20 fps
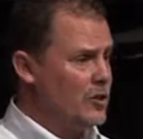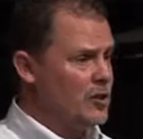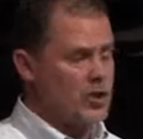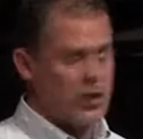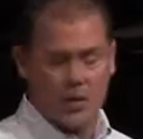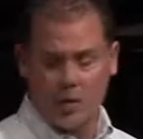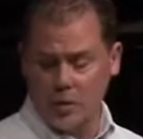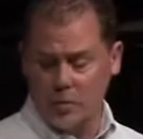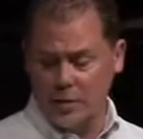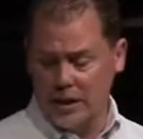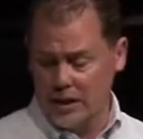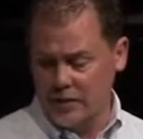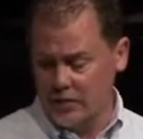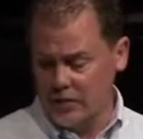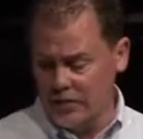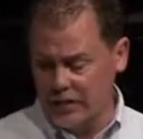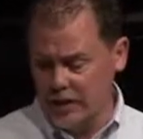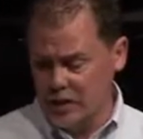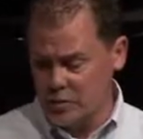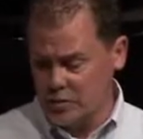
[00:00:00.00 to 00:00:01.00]
there's so many
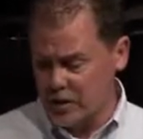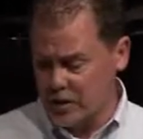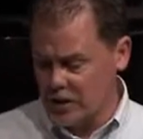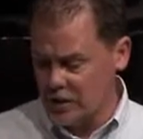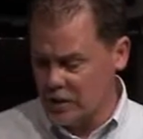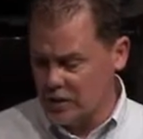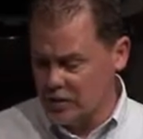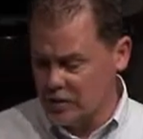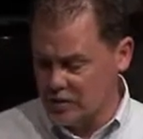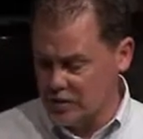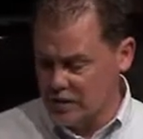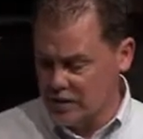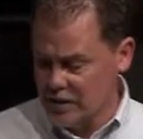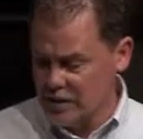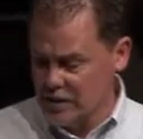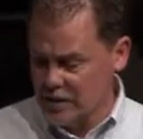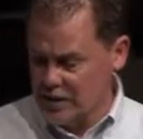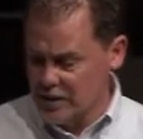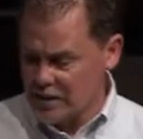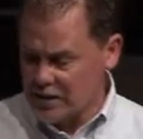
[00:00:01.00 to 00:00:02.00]
different things we can do.
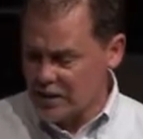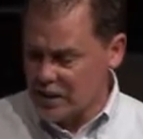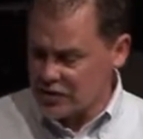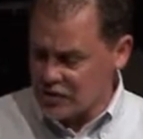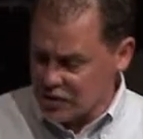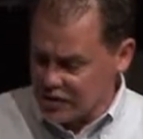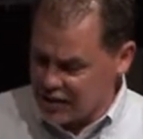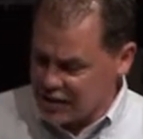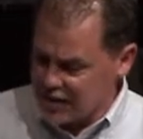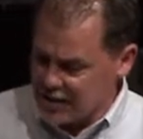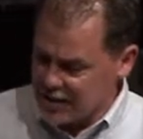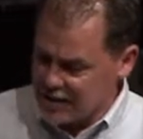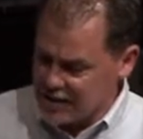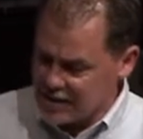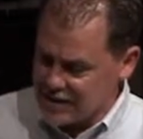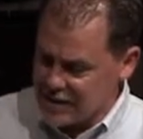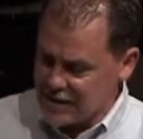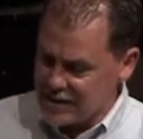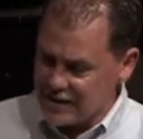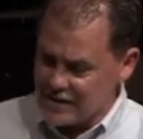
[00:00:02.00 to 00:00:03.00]
Dr. King
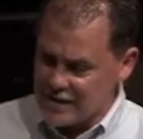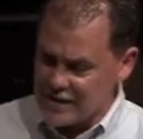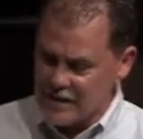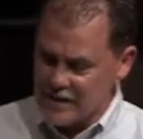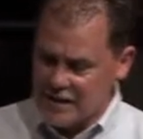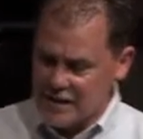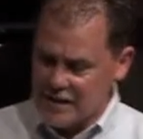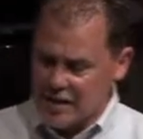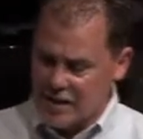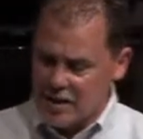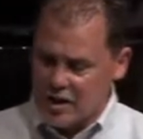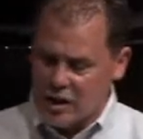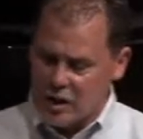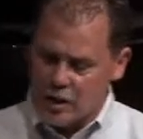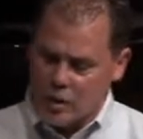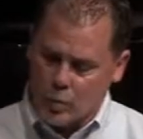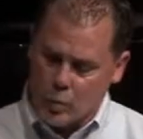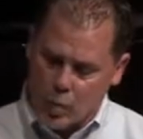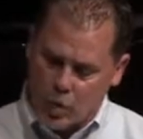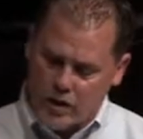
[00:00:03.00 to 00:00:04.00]
says,
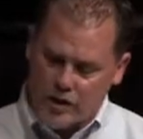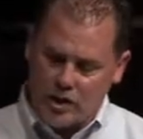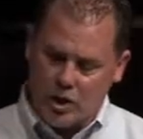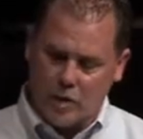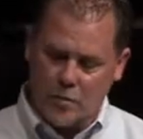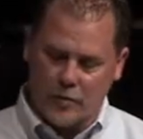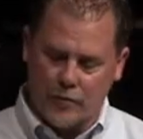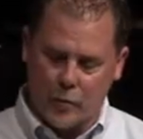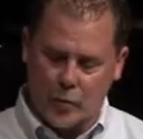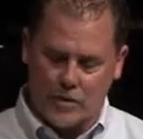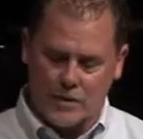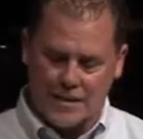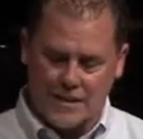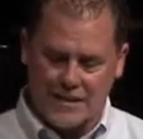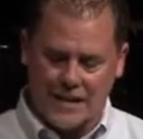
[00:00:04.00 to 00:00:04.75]
on 1 year before his